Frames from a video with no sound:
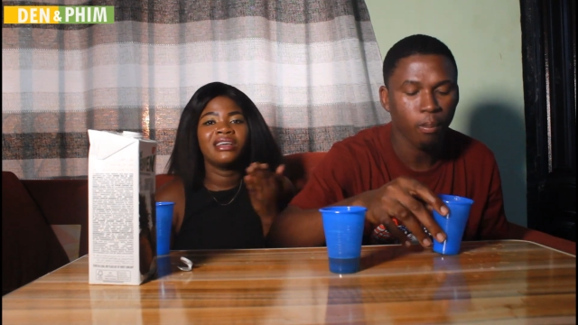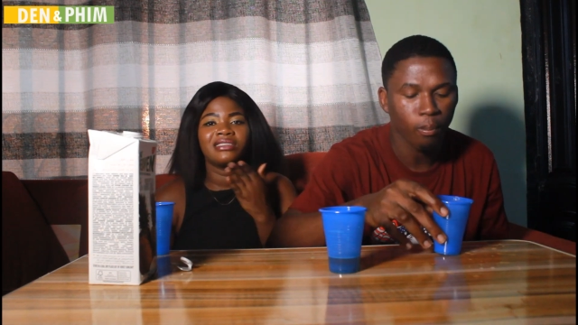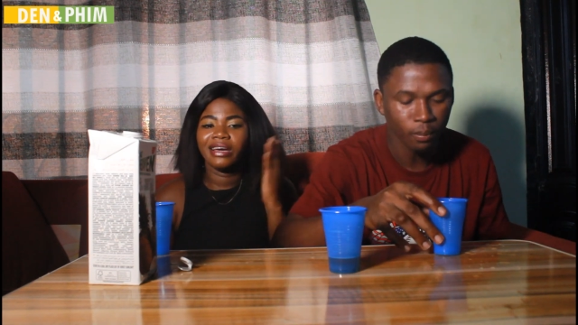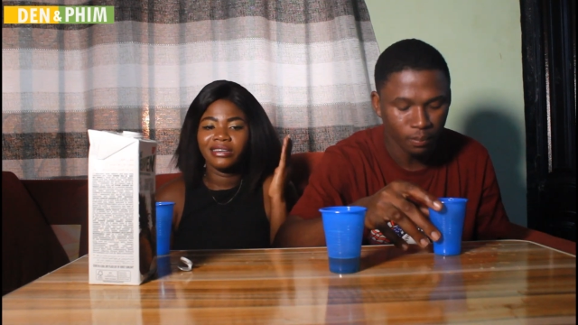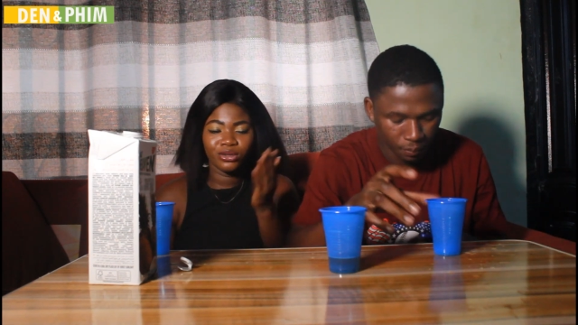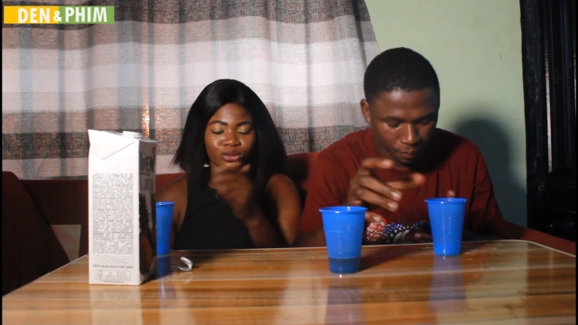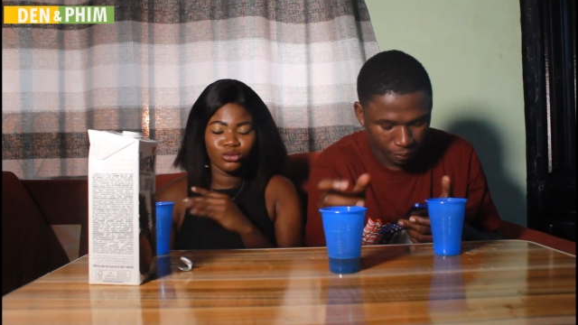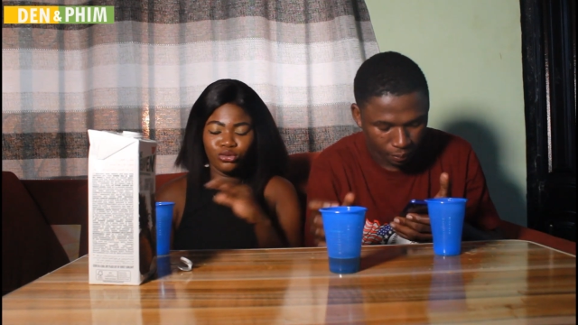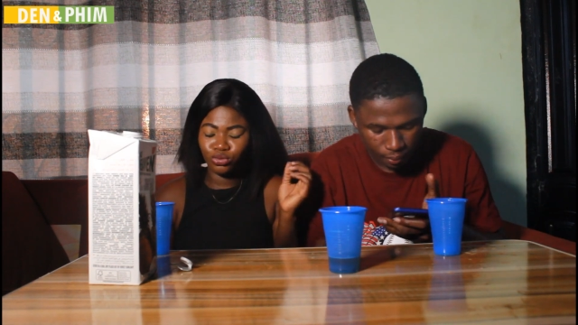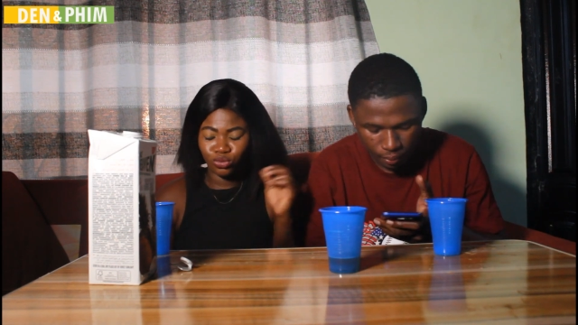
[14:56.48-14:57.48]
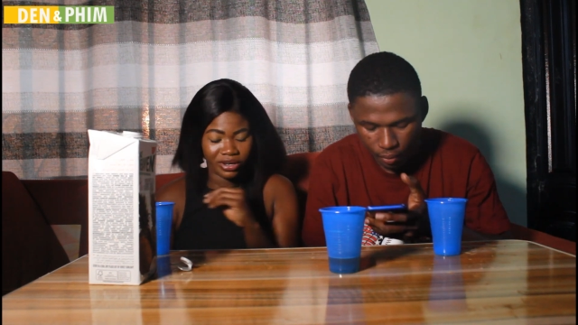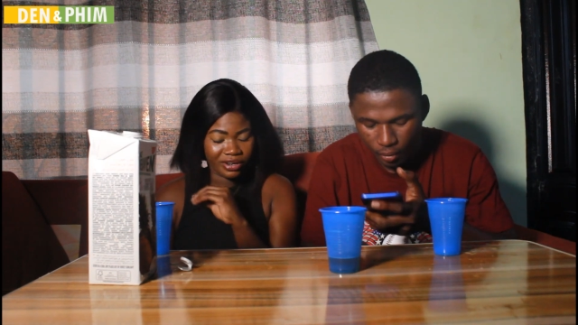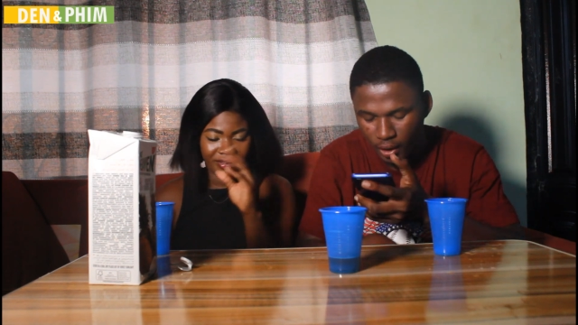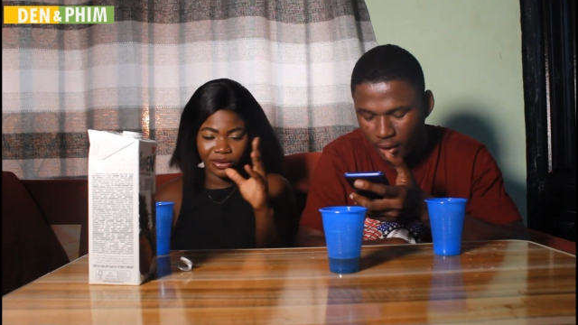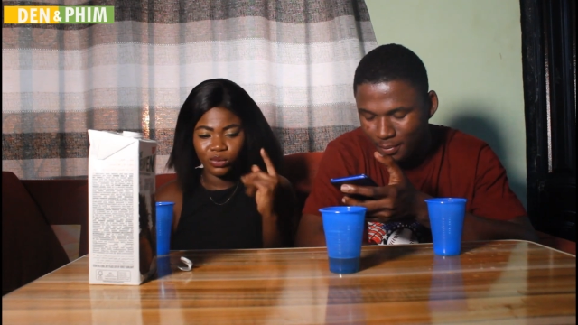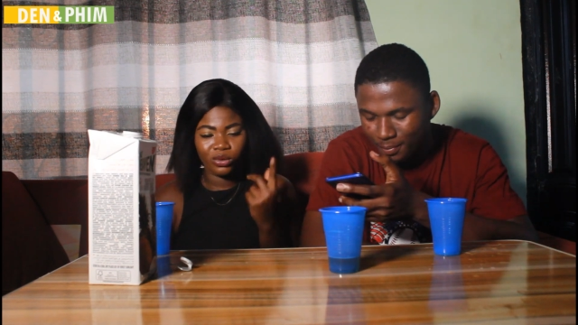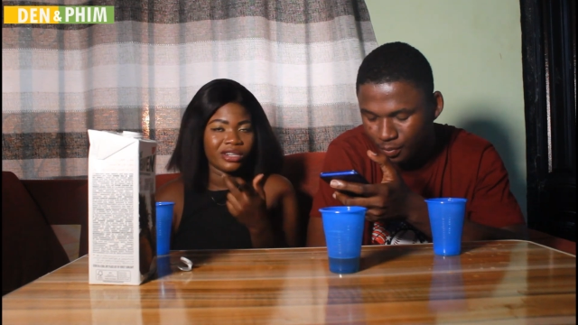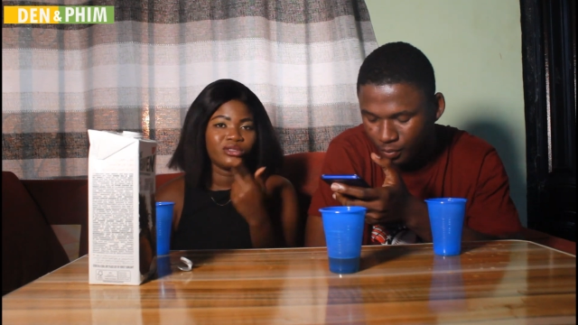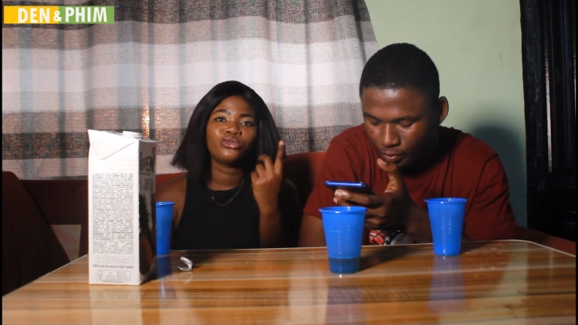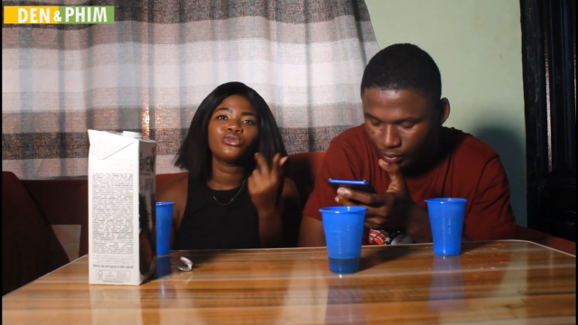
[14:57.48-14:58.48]
Speaker 1: entitled to do whatever we want
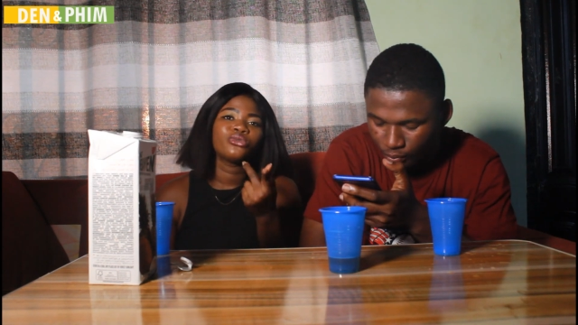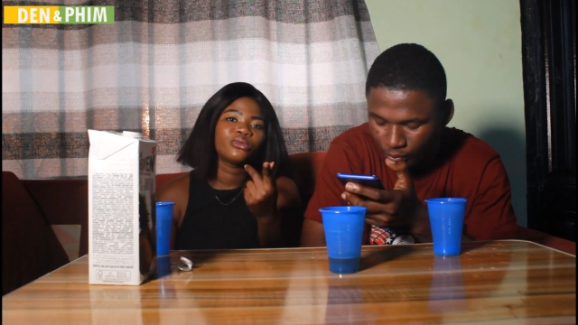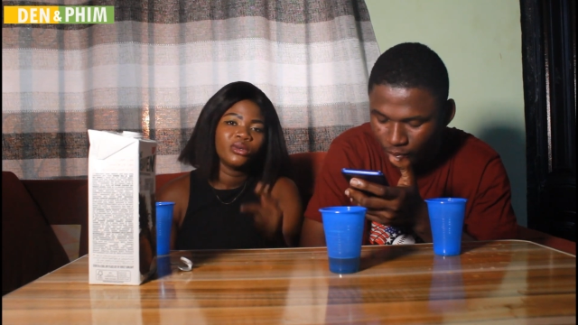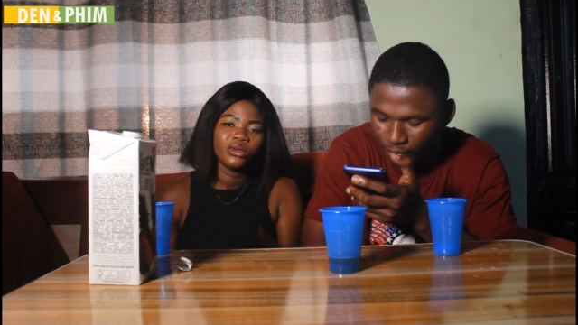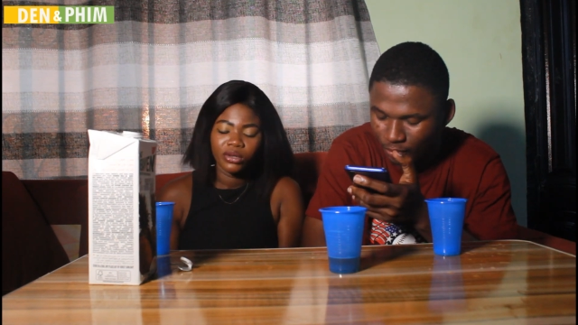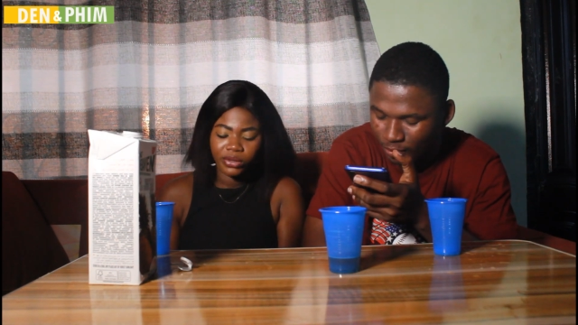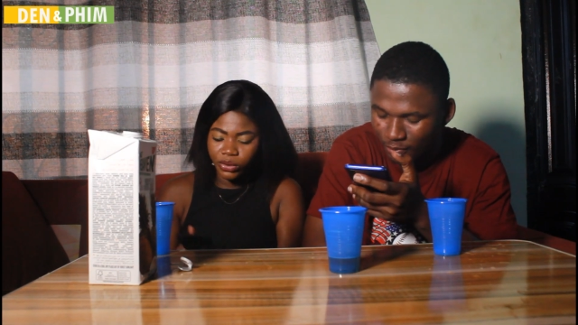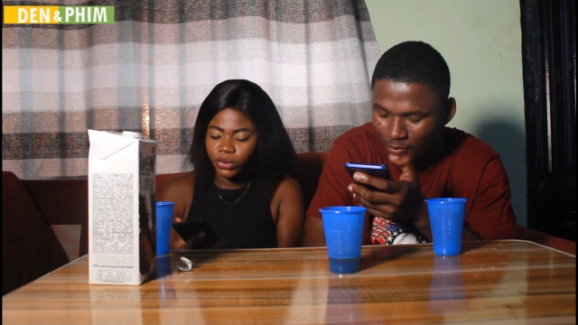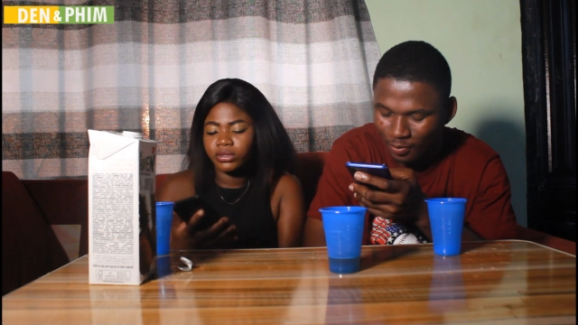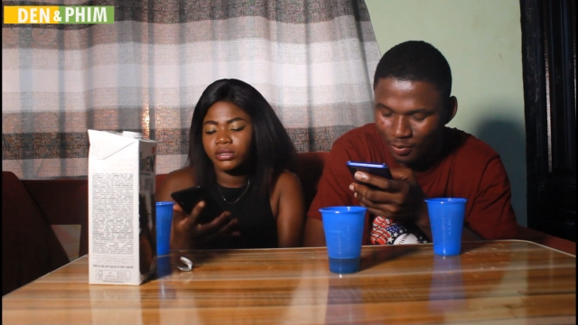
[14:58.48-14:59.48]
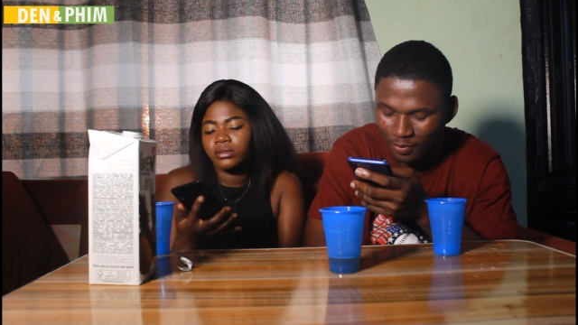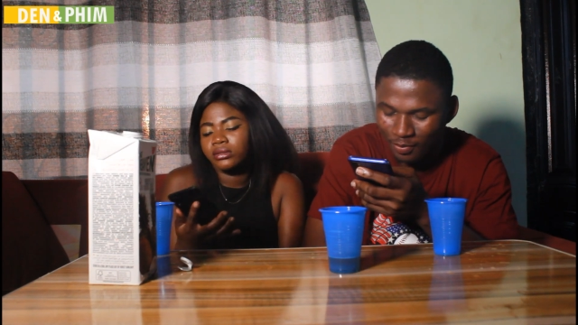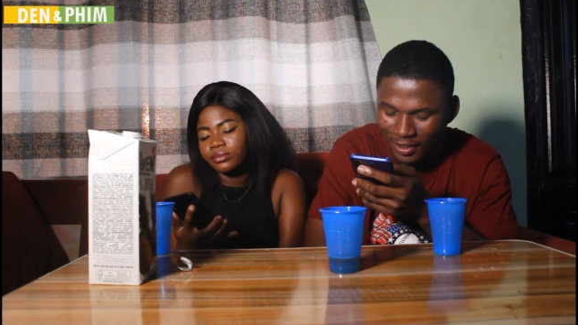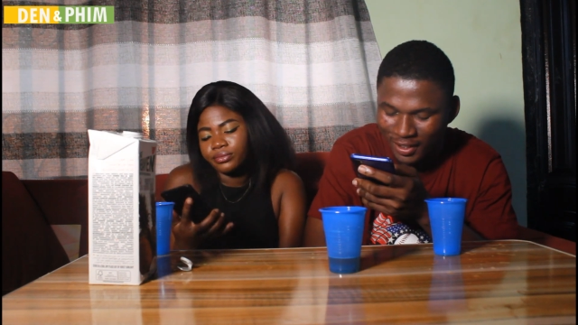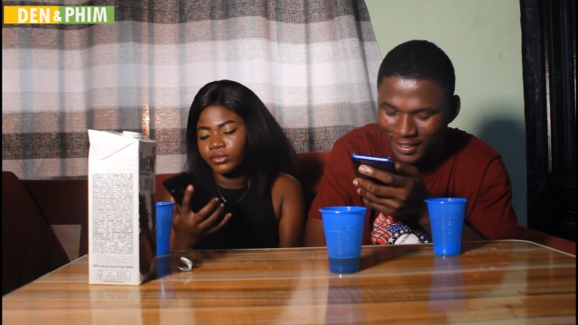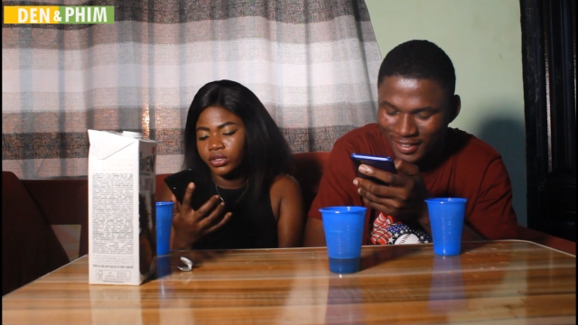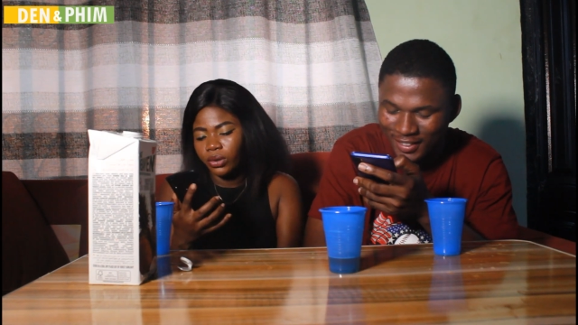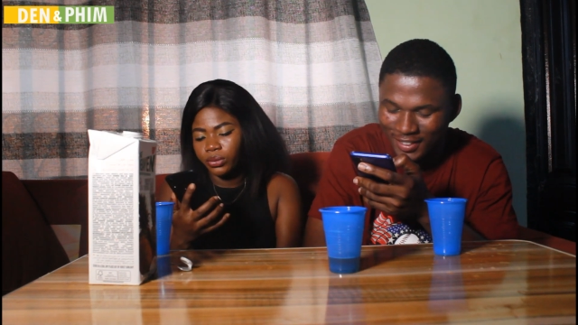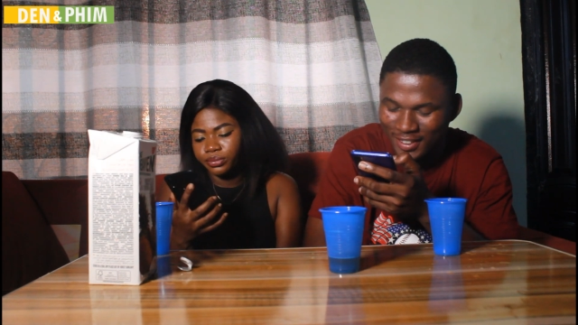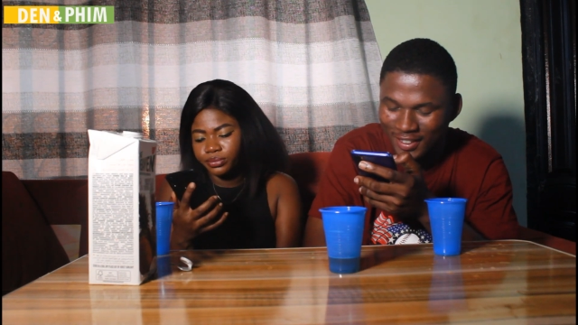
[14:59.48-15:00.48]
to do because
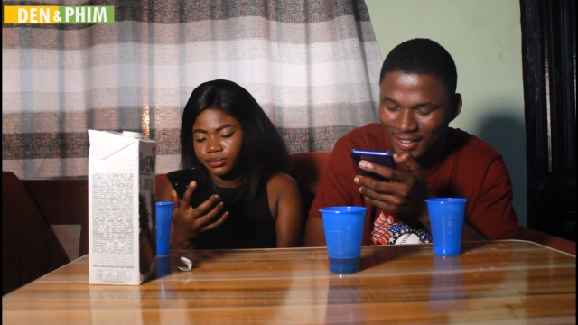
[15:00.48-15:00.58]
yep